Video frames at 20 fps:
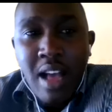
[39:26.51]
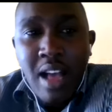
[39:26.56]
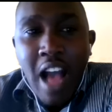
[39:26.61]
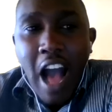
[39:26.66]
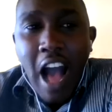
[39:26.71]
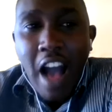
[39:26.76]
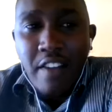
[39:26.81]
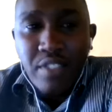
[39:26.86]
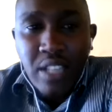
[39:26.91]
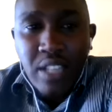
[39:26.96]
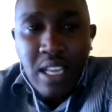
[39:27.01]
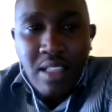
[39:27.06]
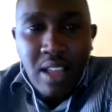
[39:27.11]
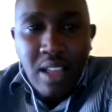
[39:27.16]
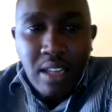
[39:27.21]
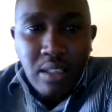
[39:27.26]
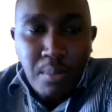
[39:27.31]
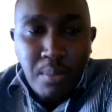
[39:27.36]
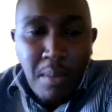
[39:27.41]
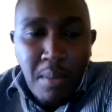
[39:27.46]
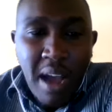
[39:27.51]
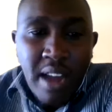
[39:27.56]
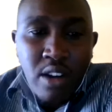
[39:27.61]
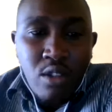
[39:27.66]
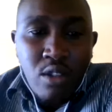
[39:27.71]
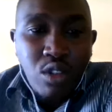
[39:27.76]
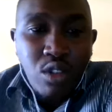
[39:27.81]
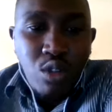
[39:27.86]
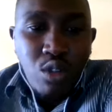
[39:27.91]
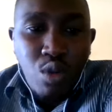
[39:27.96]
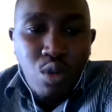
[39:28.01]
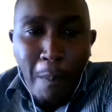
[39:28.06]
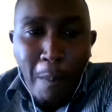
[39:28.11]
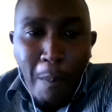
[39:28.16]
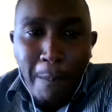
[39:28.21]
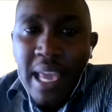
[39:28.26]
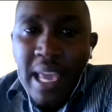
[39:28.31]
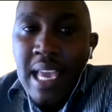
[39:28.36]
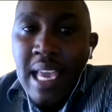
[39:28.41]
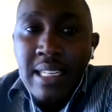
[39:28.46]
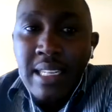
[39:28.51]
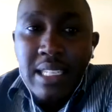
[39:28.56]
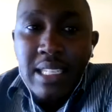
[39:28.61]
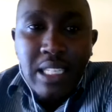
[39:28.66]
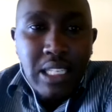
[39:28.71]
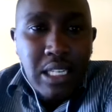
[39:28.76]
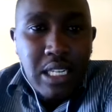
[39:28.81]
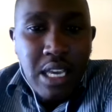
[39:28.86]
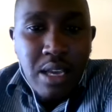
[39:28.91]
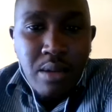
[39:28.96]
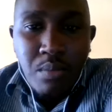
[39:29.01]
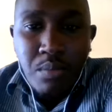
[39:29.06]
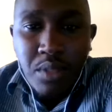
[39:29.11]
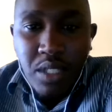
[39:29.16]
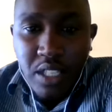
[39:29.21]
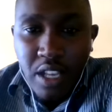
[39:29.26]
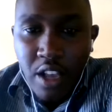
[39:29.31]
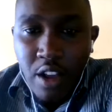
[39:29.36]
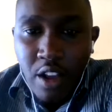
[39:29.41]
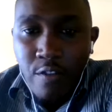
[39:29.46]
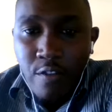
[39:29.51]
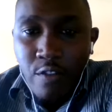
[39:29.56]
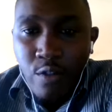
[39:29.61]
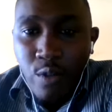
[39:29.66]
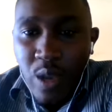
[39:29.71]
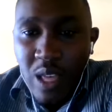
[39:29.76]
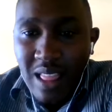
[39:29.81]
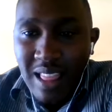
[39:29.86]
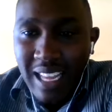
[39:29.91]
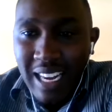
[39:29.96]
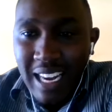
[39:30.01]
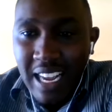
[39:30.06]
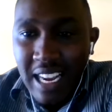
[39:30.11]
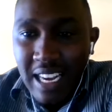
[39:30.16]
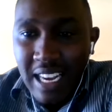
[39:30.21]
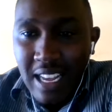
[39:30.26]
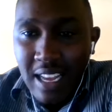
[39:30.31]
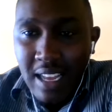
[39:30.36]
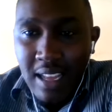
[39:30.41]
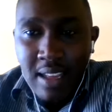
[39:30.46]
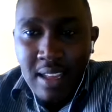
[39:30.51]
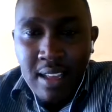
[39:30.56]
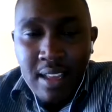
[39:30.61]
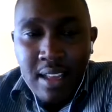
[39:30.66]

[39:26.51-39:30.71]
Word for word: I've said that man used to paint himself with red,